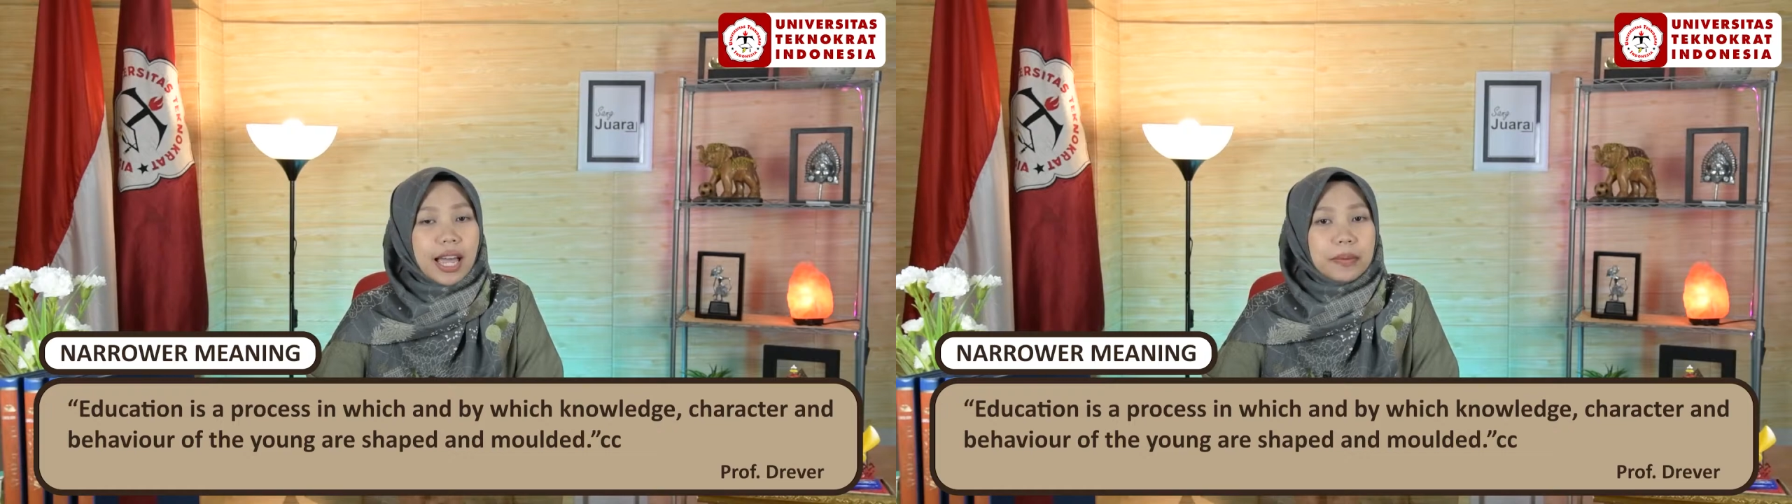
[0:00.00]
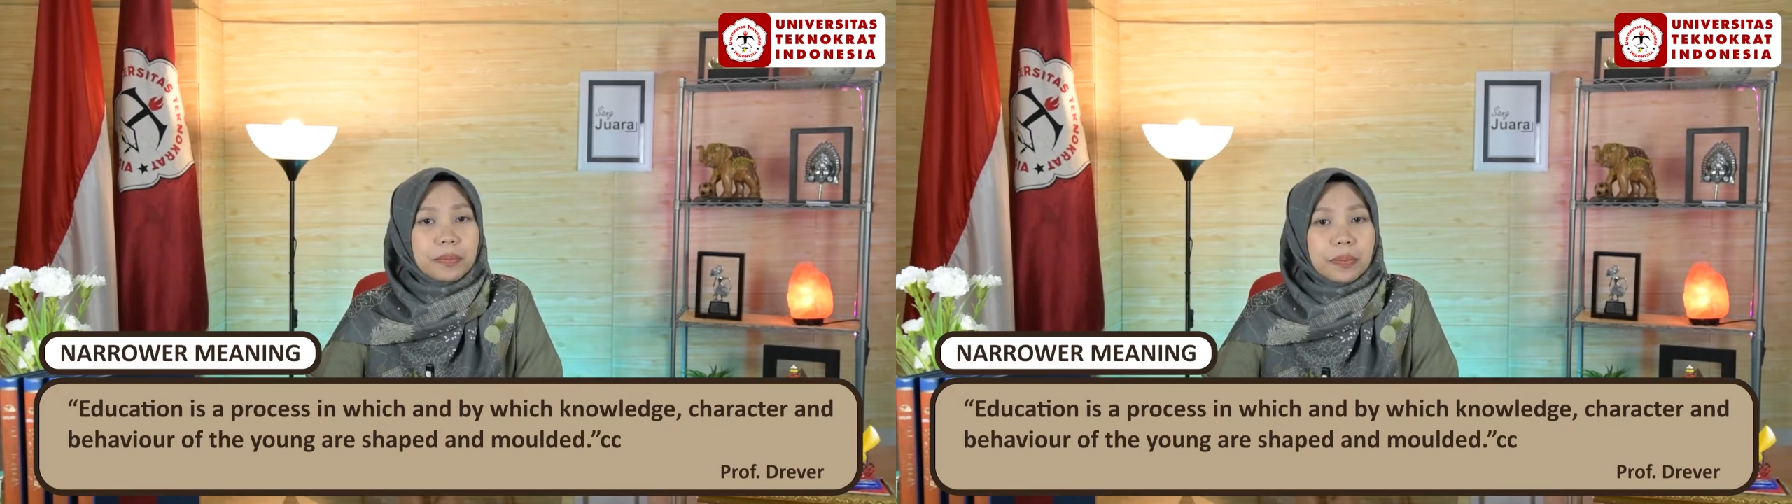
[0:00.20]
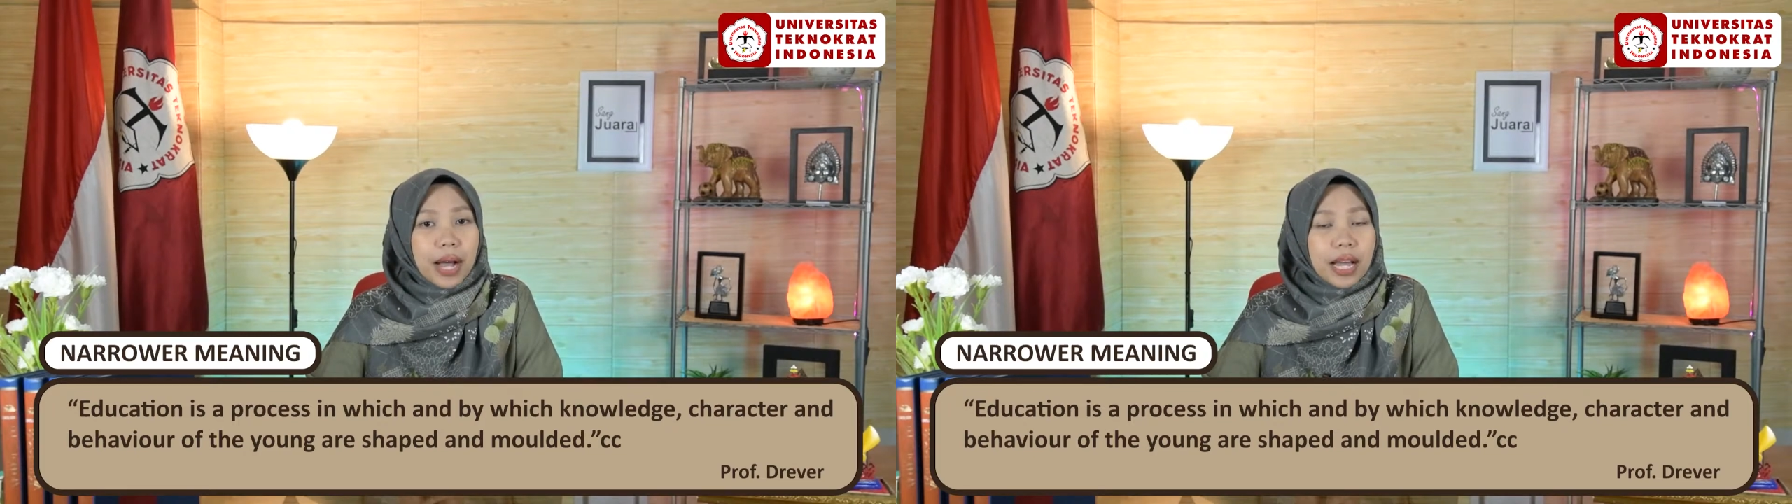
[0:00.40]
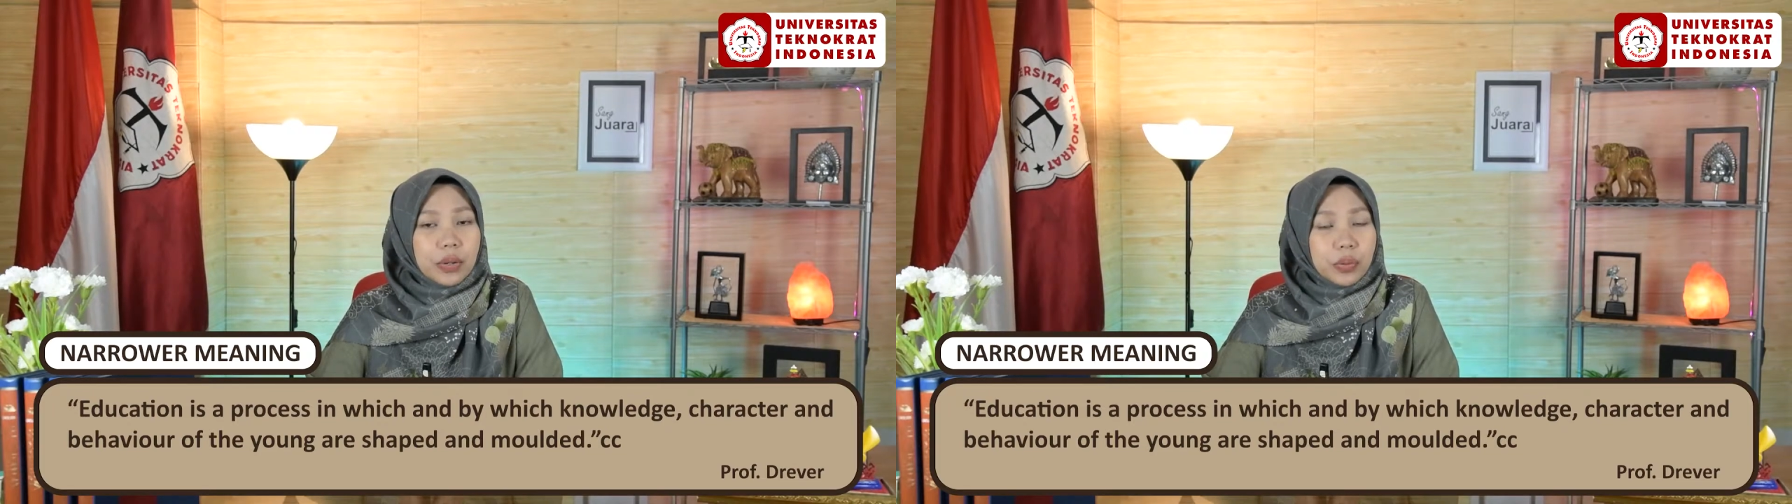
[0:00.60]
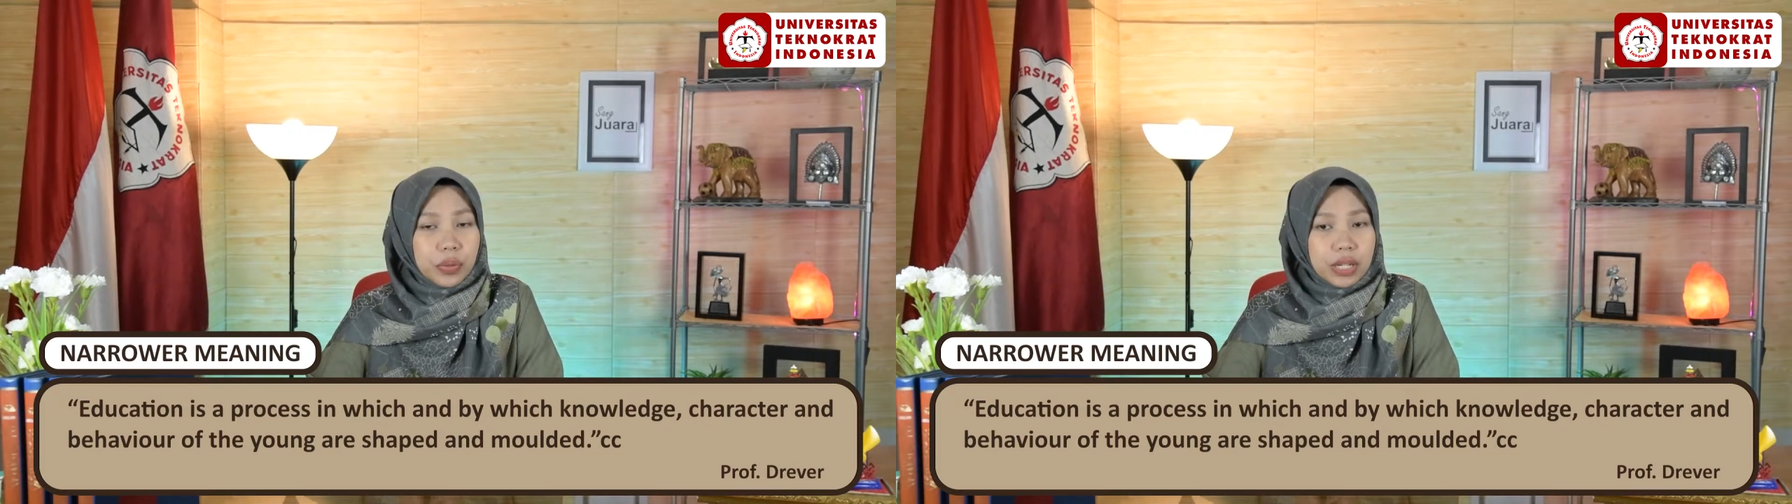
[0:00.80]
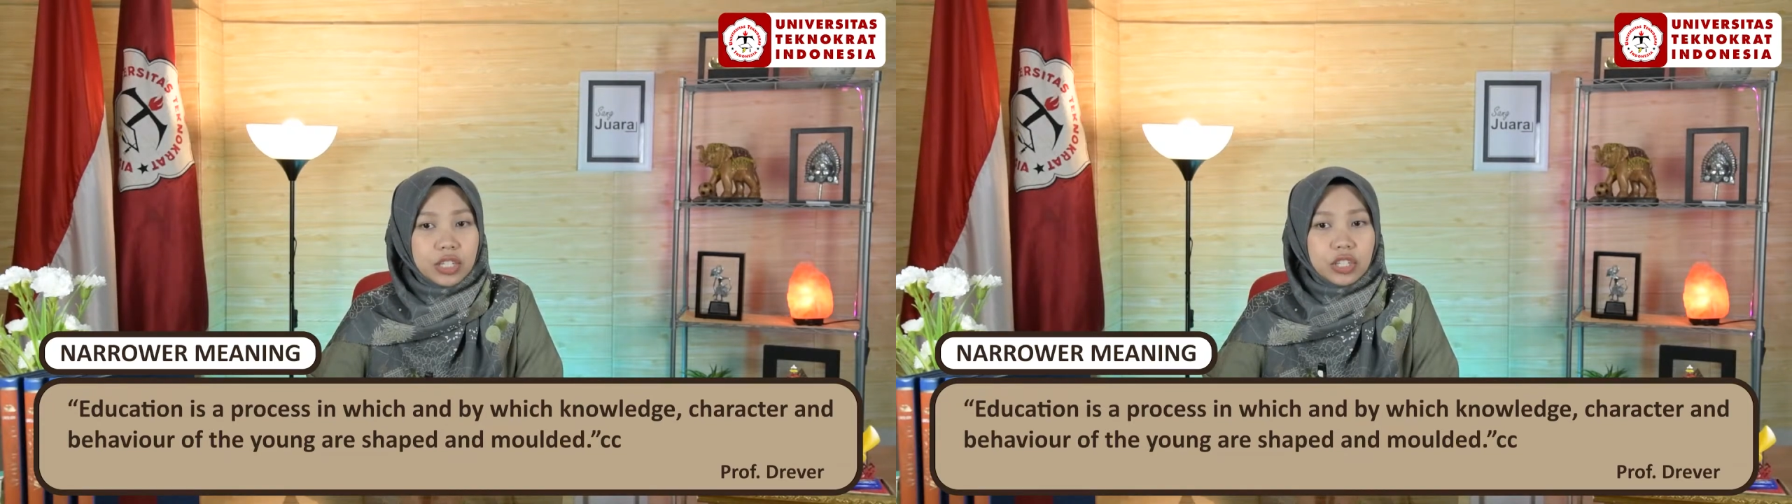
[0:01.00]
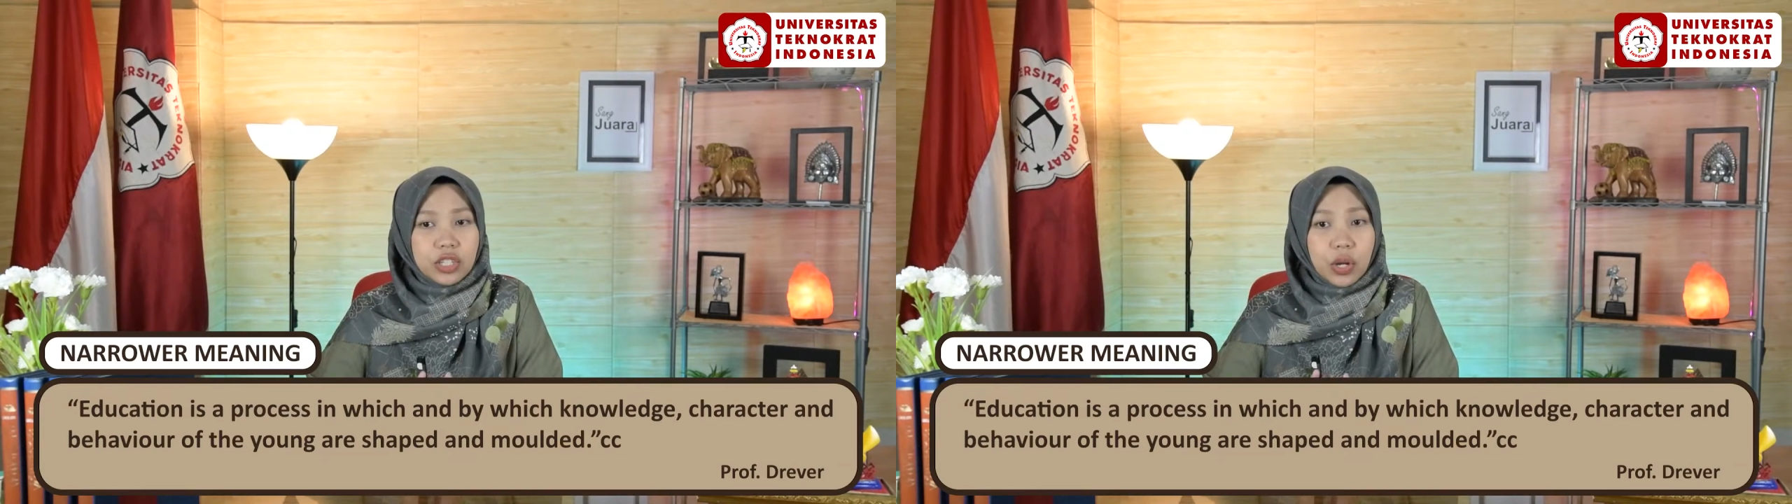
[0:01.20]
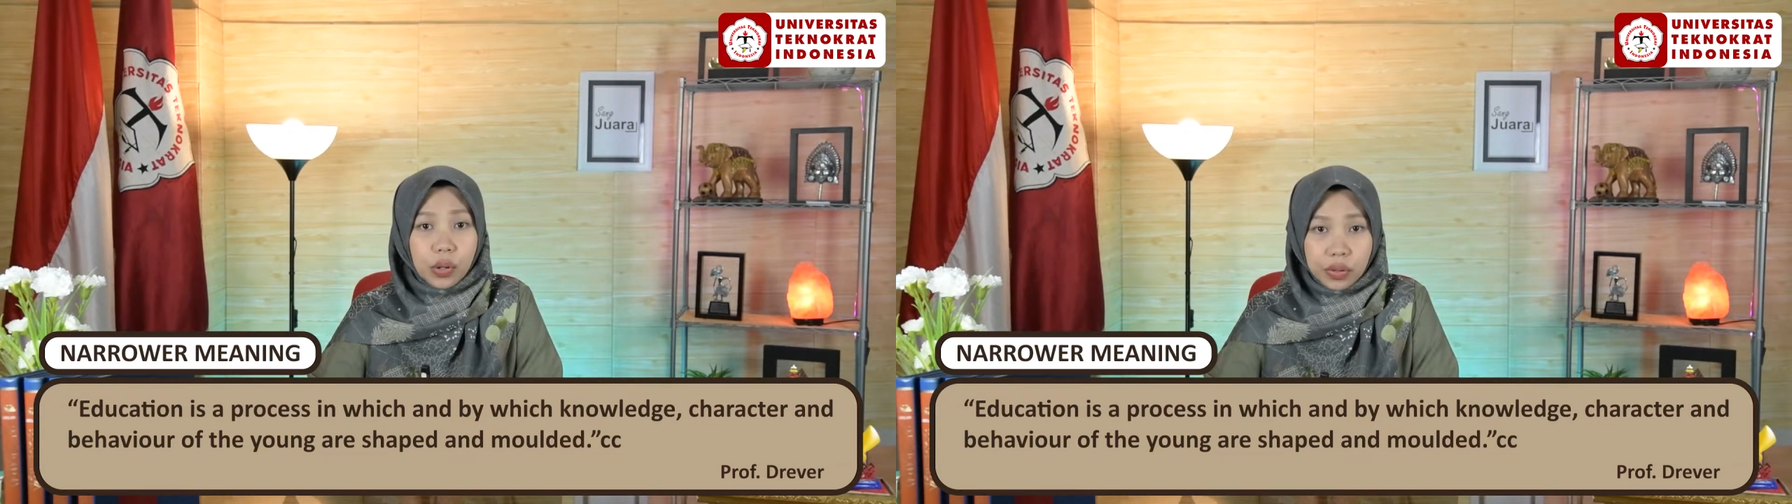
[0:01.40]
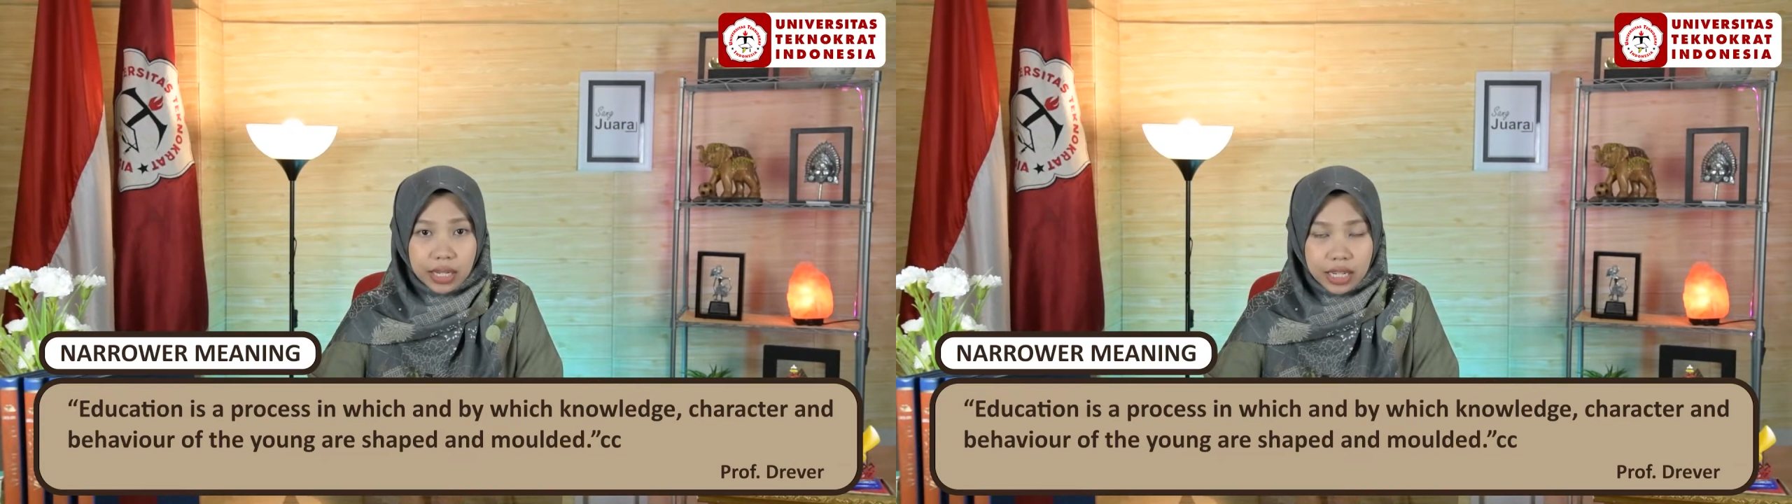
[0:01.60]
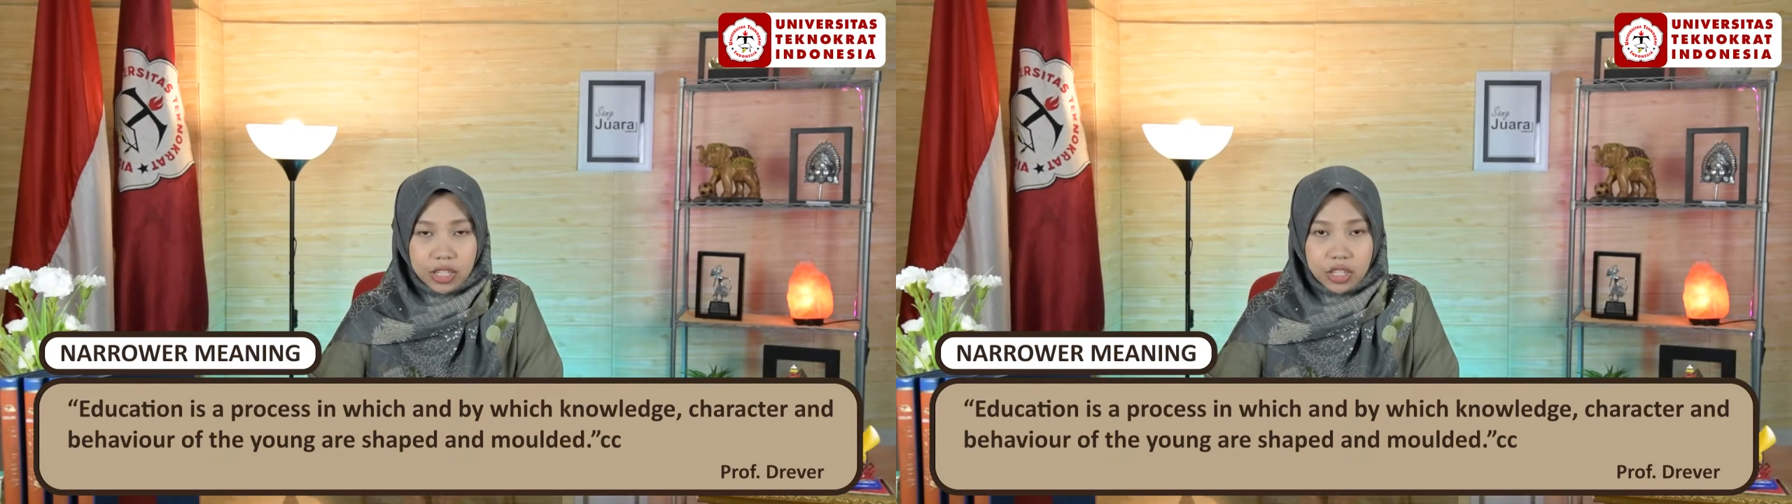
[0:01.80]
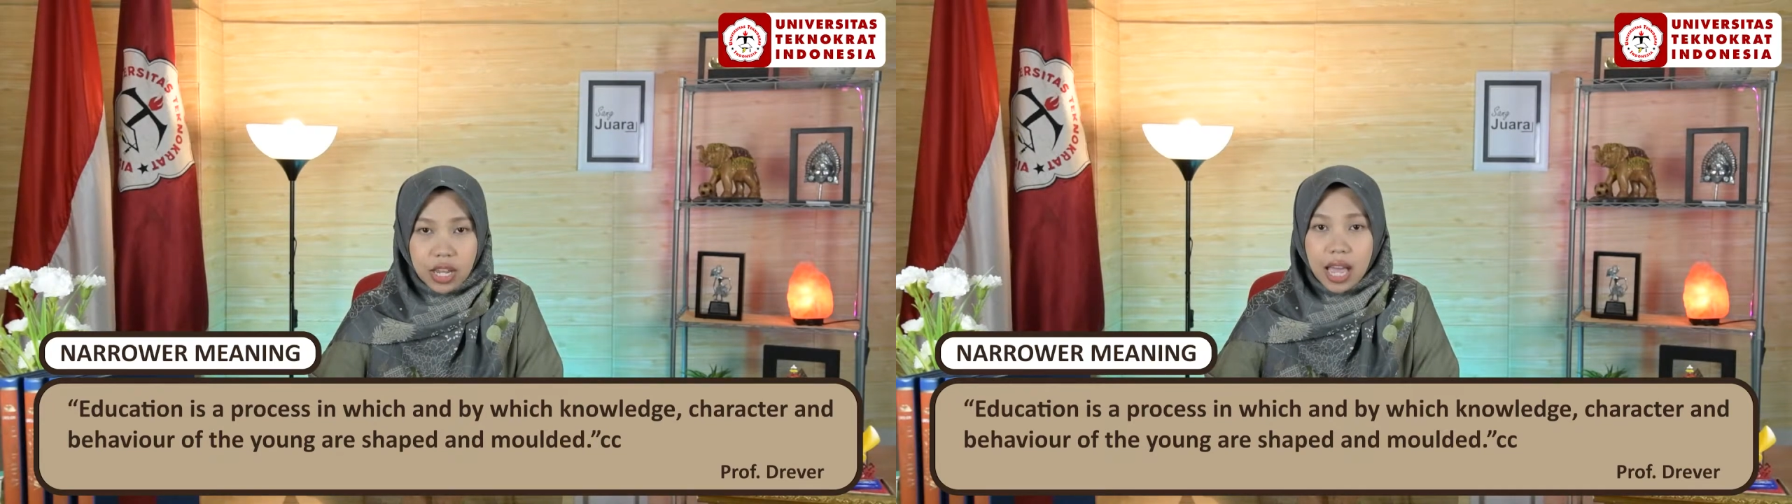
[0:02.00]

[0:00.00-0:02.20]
and by which knowledge,